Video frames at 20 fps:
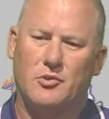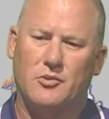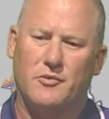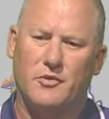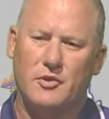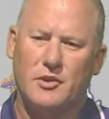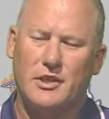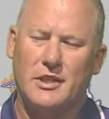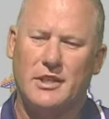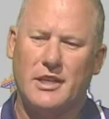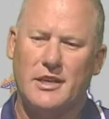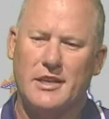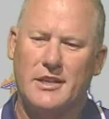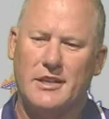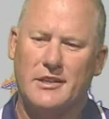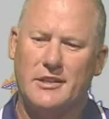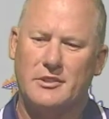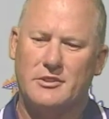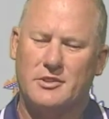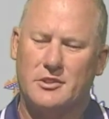if you look at
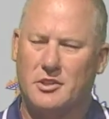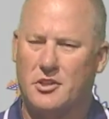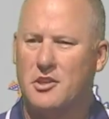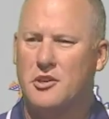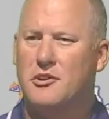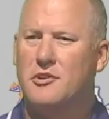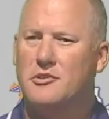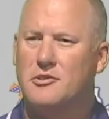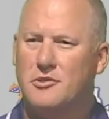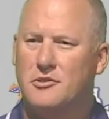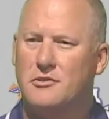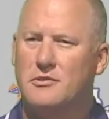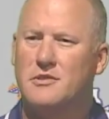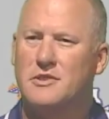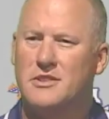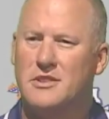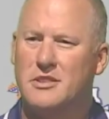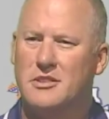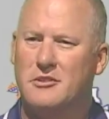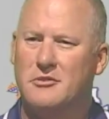it, it's the character of
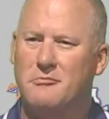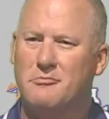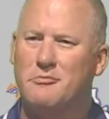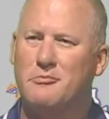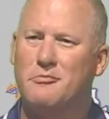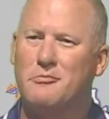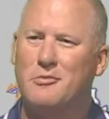the team